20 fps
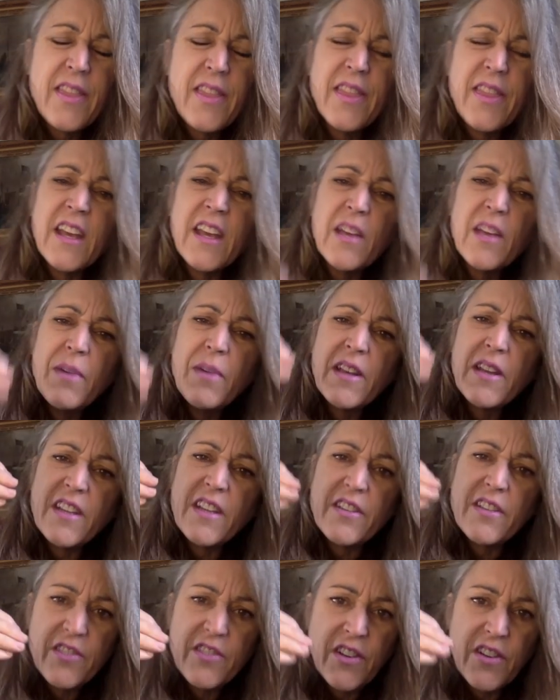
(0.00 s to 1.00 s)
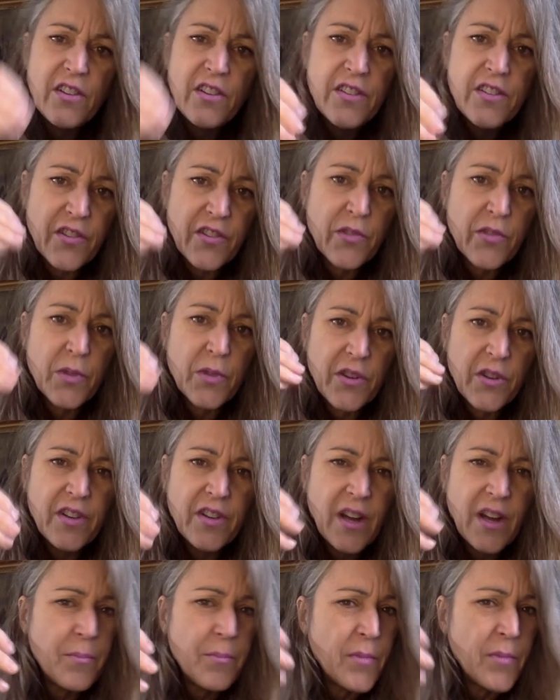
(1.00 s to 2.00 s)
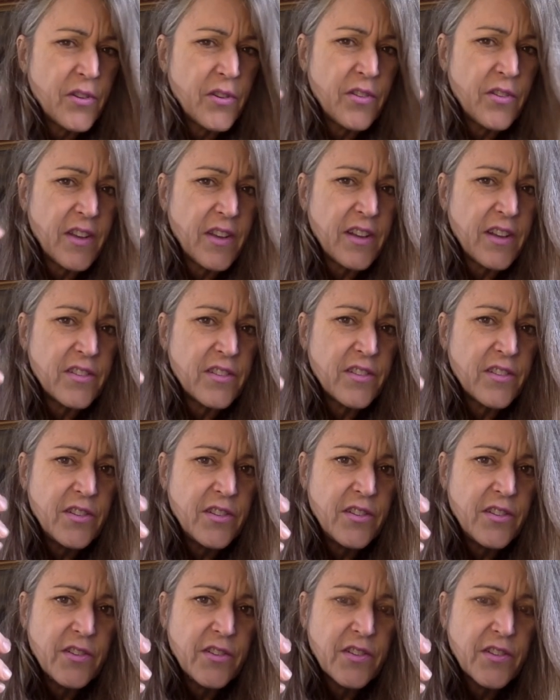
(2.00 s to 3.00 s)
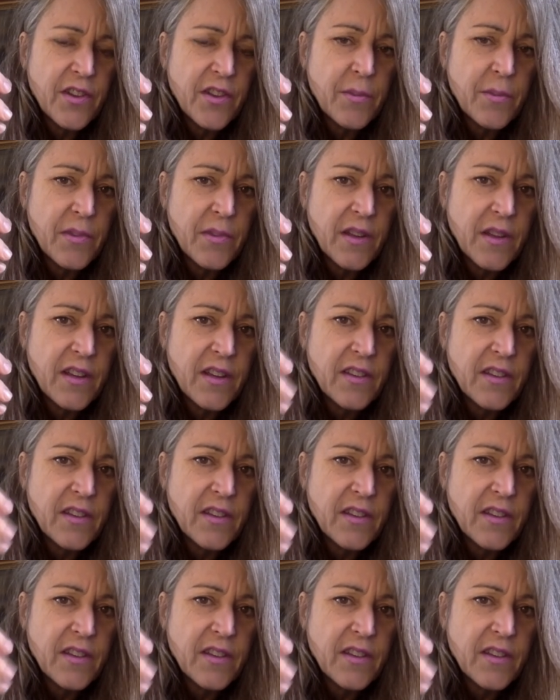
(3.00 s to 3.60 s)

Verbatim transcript: think about that dullness when you're not motivated to do something.